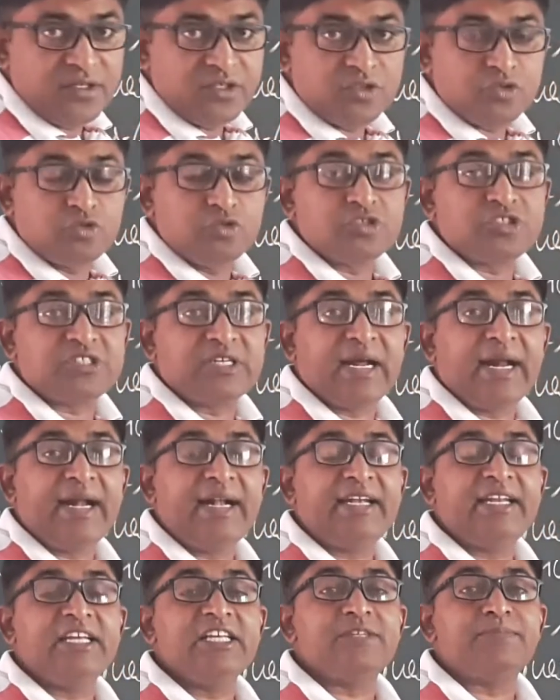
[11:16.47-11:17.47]
to
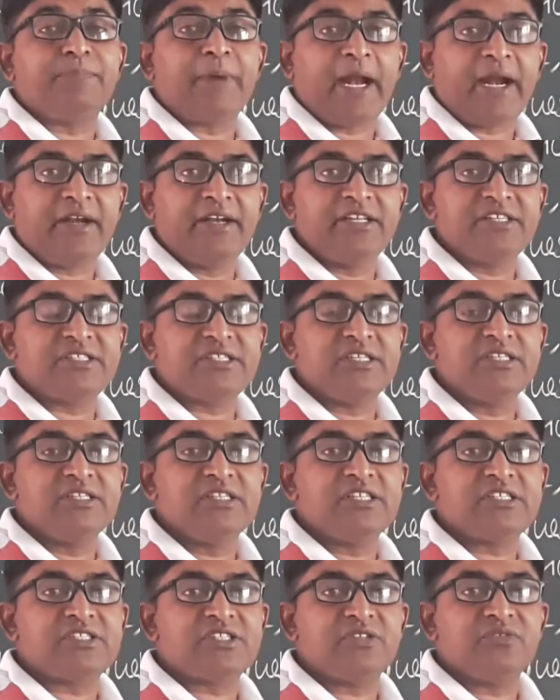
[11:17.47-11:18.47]
start his practice in
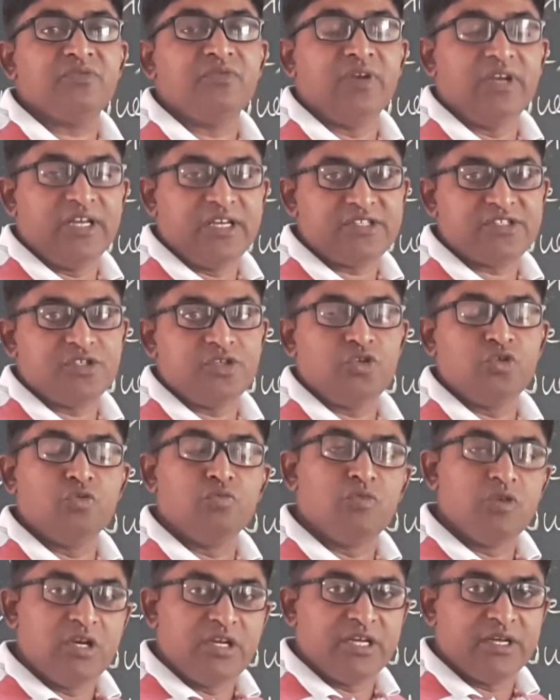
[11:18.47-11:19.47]
this village New
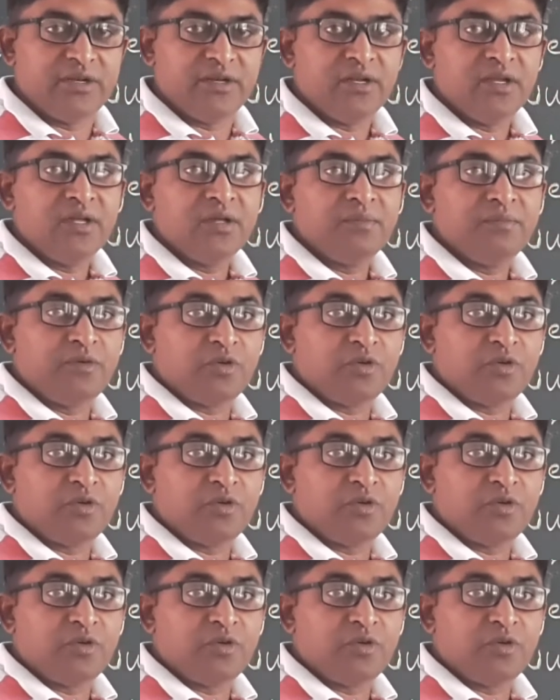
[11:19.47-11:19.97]
Million,